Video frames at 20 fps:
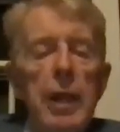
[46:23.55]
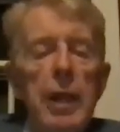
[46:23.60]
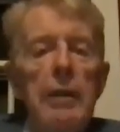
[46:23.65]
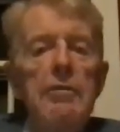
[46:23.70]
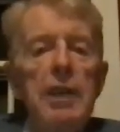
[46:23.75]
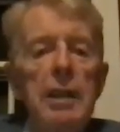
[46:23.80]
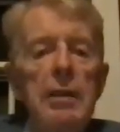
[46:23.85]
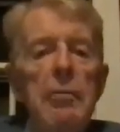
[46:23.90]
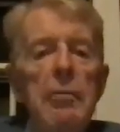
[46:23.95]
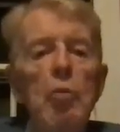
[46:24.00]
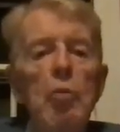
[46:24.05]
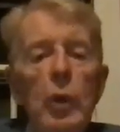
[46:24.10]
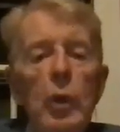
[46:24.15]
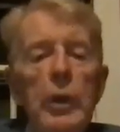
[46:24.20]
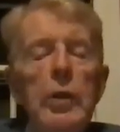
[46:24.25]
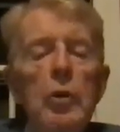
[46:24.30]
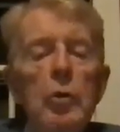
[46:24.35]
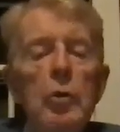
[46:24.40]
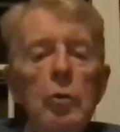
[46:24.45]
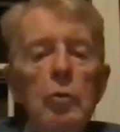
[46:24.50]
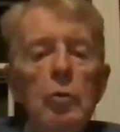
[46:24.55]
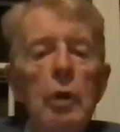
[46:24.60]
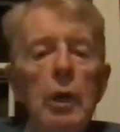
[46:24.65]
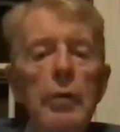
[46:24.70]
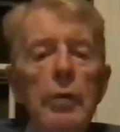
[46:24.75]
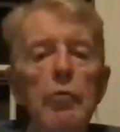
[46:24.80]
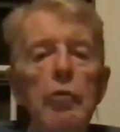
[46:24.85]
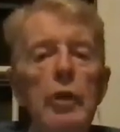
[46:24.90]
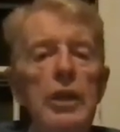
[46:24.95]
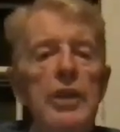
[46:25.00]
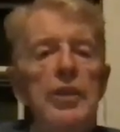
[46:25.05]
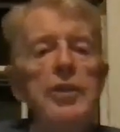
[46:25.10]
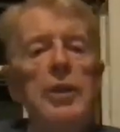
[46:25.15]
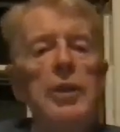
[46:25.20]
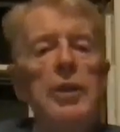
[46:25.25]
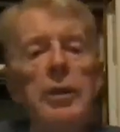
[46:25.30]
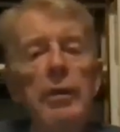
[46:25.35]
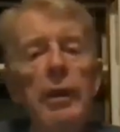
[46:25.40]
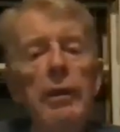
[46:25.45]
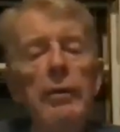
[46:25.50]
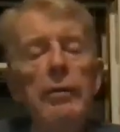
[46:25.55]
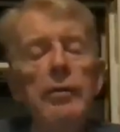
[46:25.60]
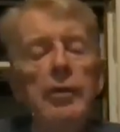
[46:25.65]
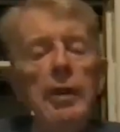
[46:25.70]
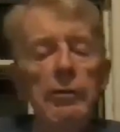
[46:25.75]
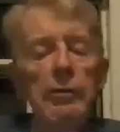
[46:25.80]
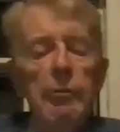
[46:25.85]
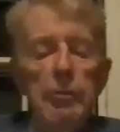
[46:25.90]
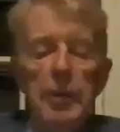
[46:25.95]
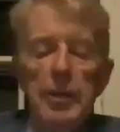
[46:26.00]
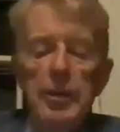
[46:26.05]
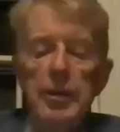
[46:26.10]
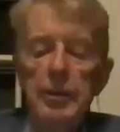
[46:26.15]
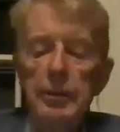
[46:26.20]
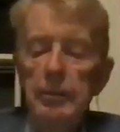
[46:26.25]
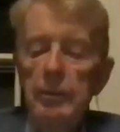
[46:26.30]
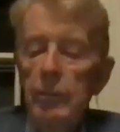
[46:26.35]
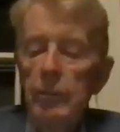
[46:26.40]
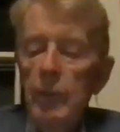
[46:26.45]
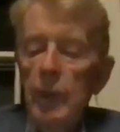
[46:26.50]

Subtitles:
They said, we don't want to release this information.